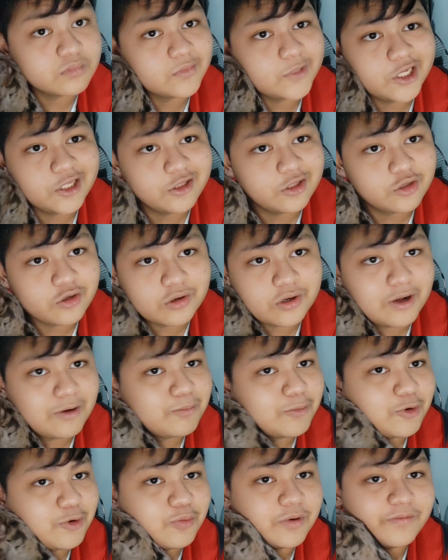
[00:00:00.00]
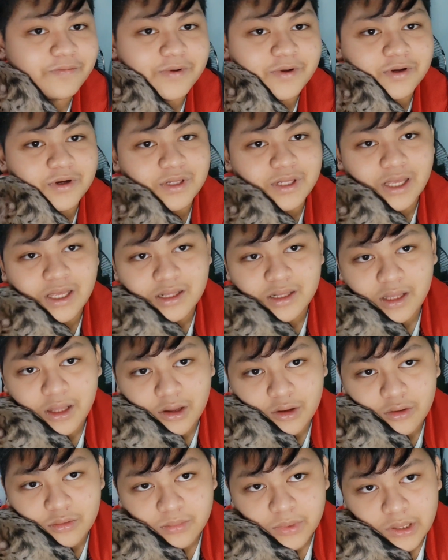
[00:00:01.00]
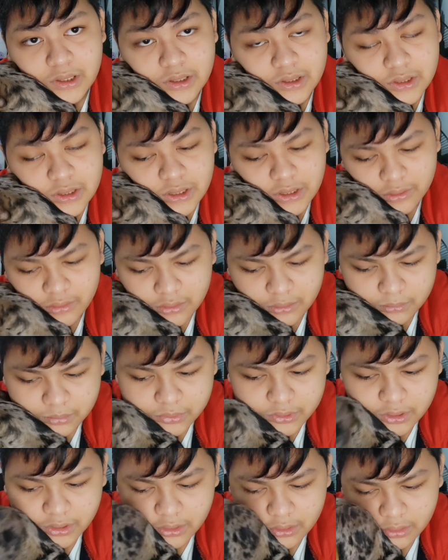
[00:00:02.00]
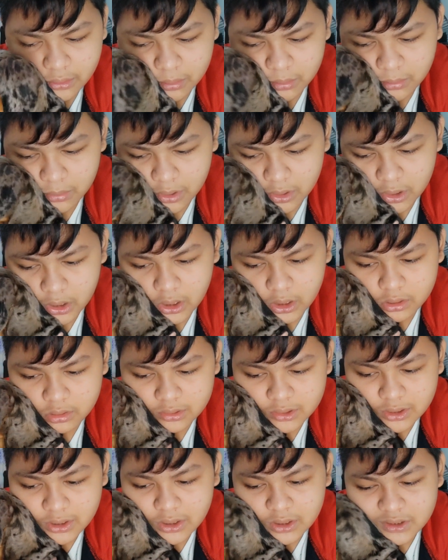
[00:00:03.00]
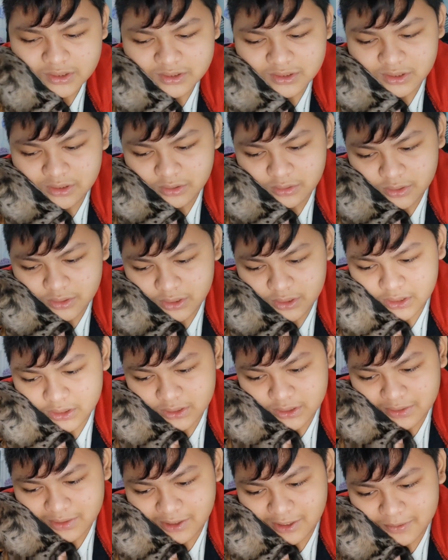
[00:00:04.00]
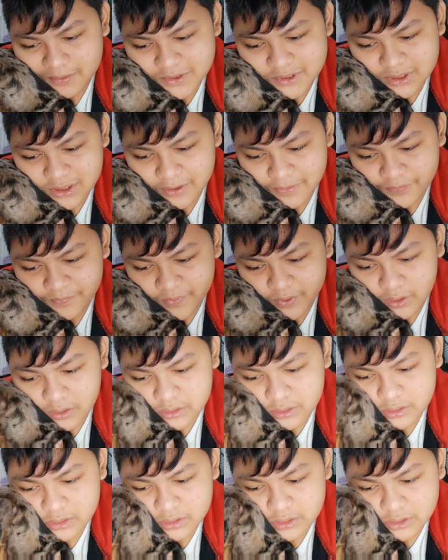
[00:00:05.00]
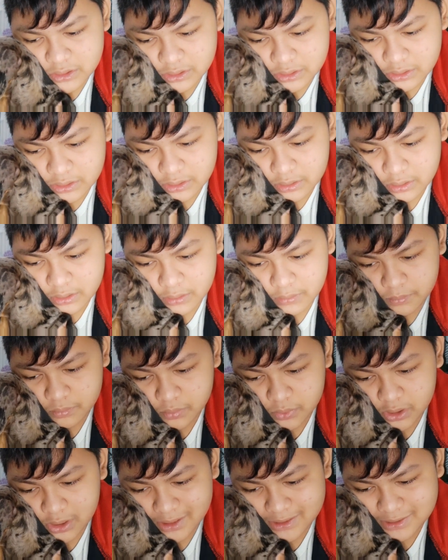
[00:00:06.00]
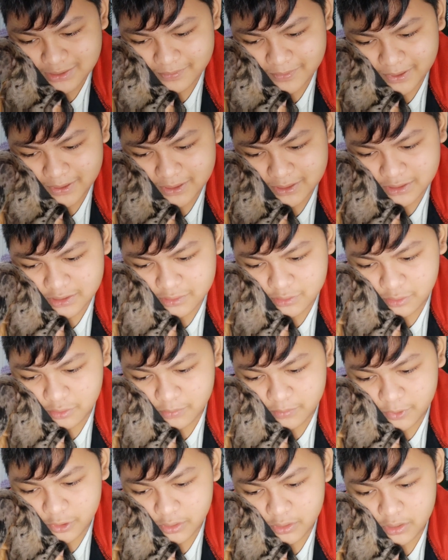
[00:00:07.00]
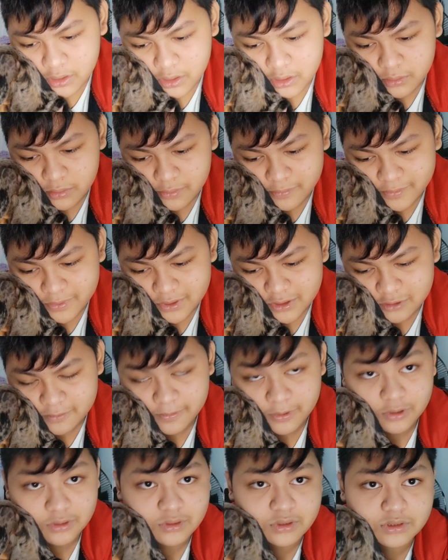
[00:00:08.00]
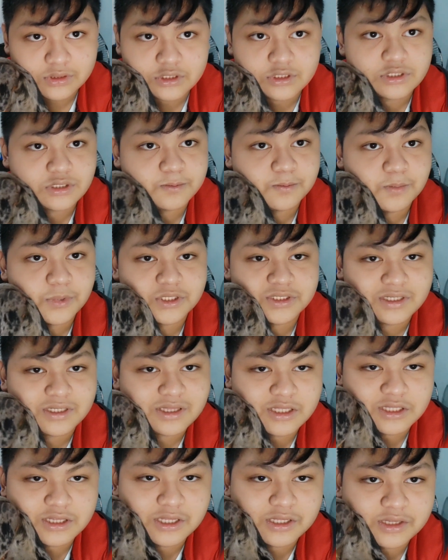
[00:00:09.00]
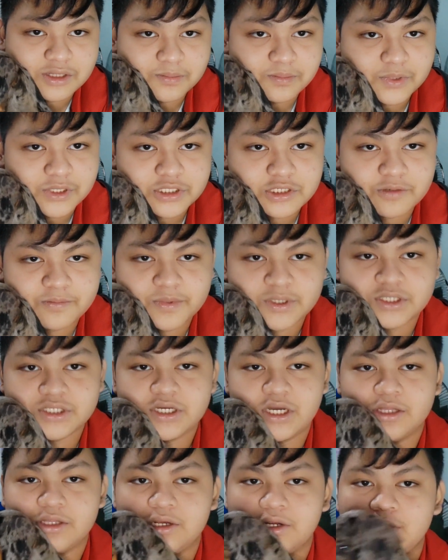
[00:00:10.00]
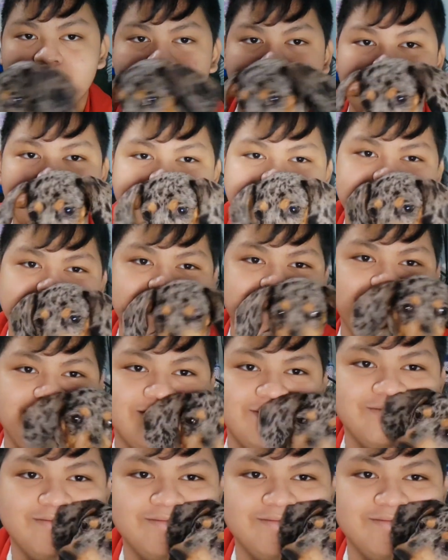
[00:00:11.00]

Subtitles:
Editor Amber will figure that out, but yeah, I'm tired, man. So yeah, the deep slip fault is classified as a normal and reverse fault. It is basically like the mix of each other, right?